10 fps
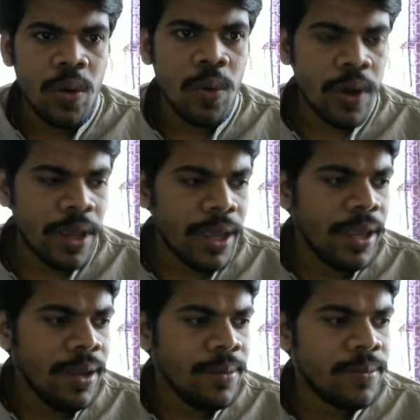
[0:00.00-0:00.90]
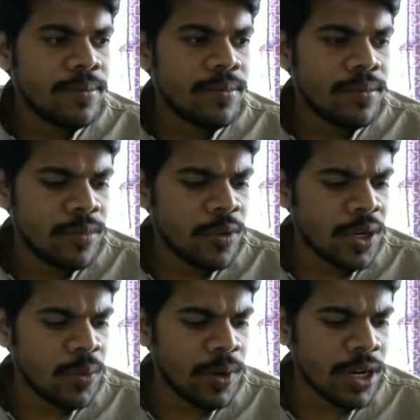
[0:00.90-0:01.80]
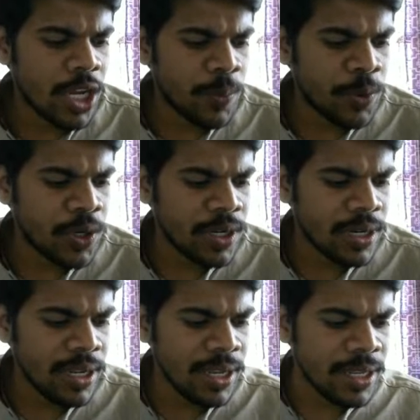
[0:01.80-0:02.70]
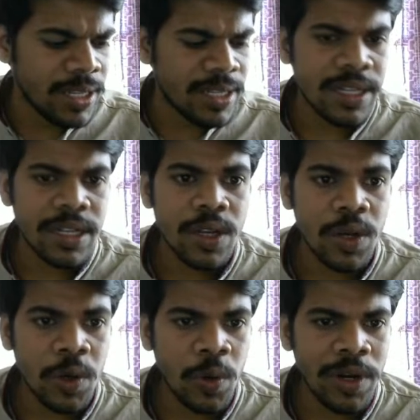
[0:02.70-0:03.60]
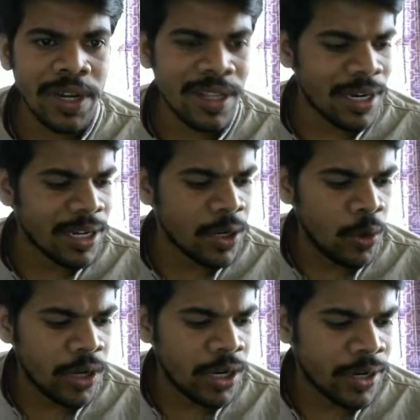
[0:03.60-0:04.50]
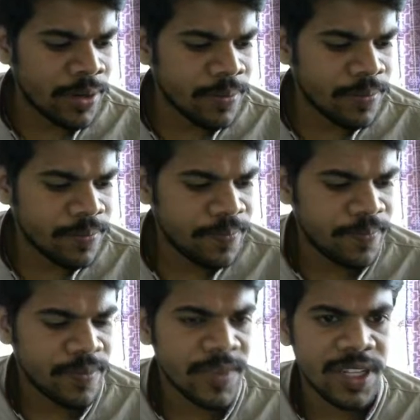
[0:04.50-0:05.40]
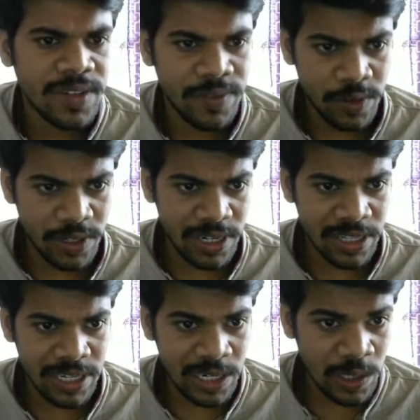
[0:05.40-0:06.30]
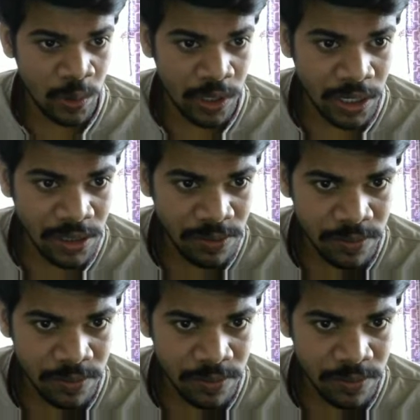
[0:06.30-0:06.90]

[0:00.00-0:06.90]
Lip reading: Okay, 21 option is no, it is not a glucagon. Safiyuddin, it is not a glucagon.